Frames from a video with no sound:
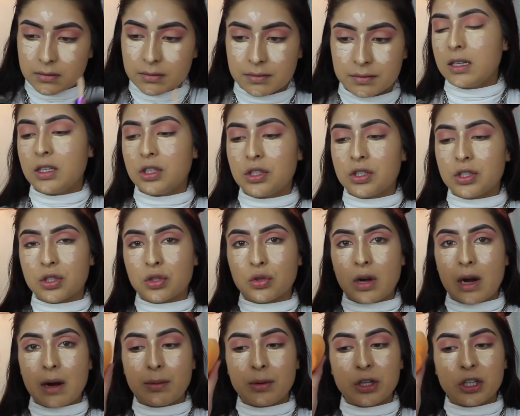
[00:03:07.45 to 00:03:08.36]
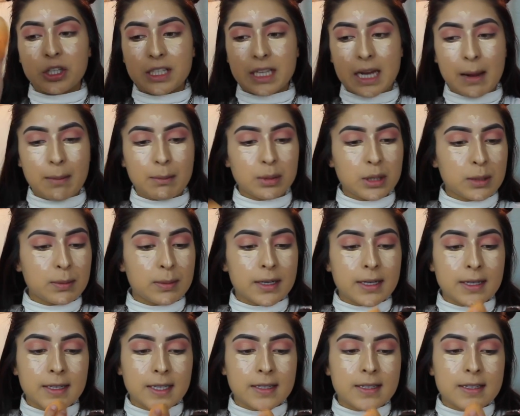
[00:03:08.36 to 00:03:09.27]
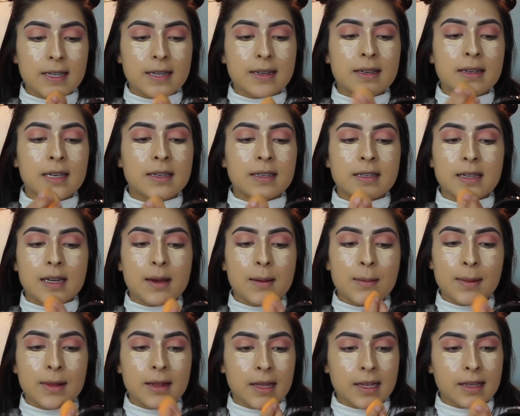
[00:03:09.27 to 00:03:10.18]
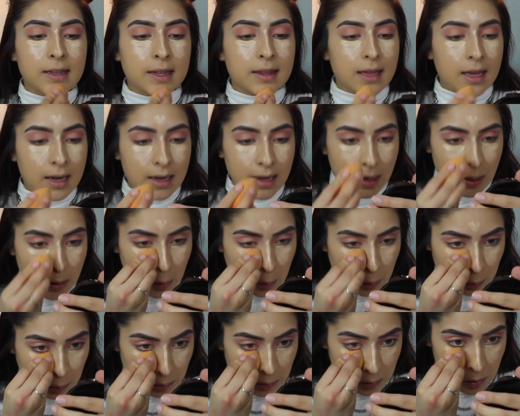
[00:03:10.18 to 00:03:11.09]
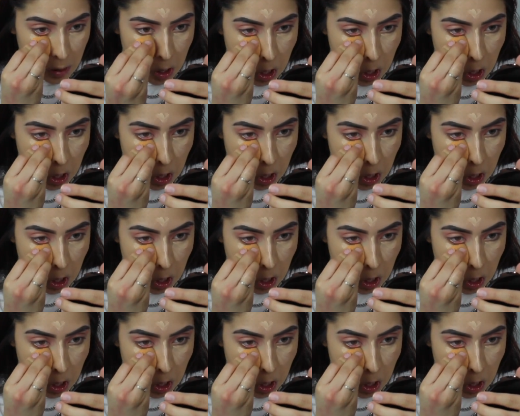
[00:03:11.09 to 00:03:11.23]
And just grab your damp sponge and blend that out.